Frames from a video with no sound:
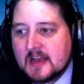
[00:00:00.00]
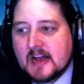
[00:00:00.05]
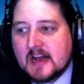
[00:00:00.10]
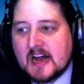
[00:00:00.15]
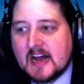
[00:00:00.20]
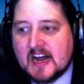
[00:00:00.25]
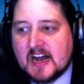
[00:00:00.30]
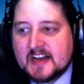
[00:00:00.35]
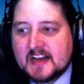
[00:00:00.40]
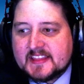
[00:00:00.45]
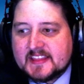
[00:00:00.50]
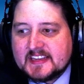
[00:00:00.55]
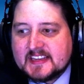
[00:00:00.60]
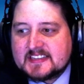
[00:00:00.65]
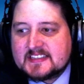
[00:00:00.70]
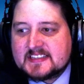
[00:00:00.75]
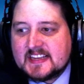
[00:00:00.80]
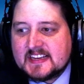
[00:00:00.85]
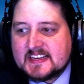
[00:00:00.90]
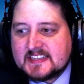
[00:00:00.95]
uh, they
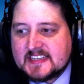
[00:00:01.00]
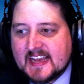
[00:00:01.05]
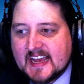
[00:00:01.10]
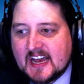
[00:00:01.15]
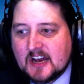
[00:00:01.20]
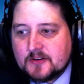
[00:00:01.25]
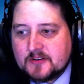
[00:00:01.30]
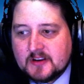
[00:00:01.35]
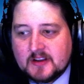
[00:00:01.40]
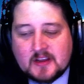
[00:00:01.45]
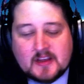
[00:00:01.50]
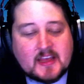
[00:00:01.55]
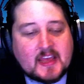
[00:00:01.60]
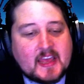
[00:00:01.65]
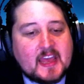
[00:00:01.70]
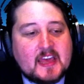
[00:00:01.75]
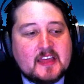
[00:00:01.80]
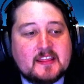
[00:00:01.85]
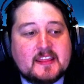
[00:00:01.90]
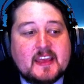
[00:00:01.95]
sit down
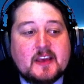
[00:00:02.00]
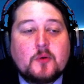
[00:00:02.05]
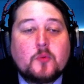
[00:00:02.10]
and they